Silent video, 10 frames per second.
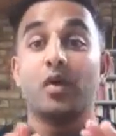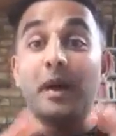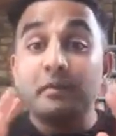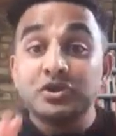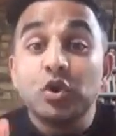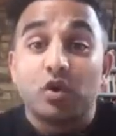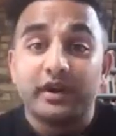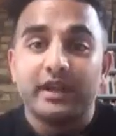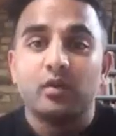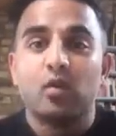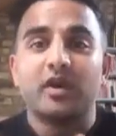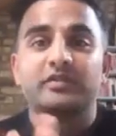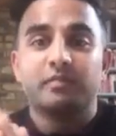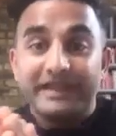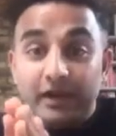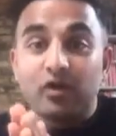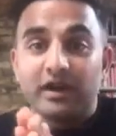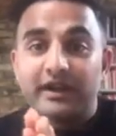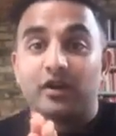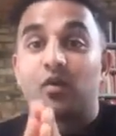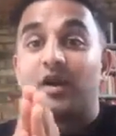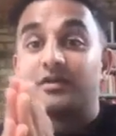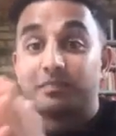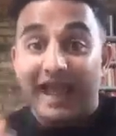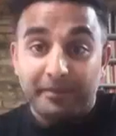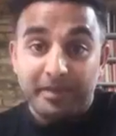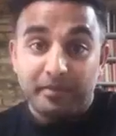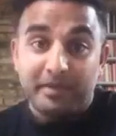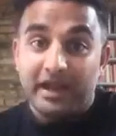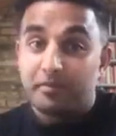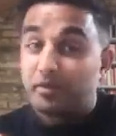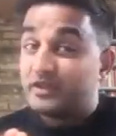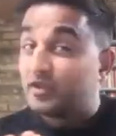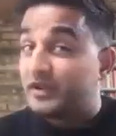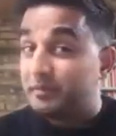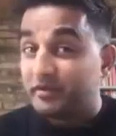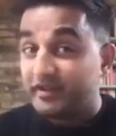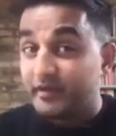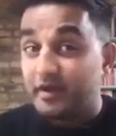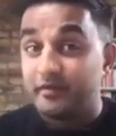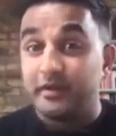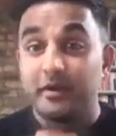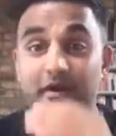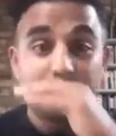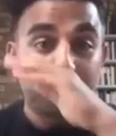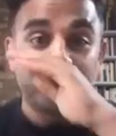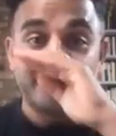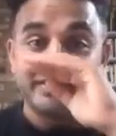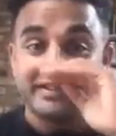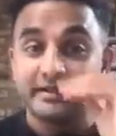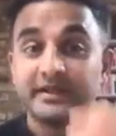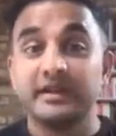a majority, whereas year on year, whereas Black people make up only 13% of the American population.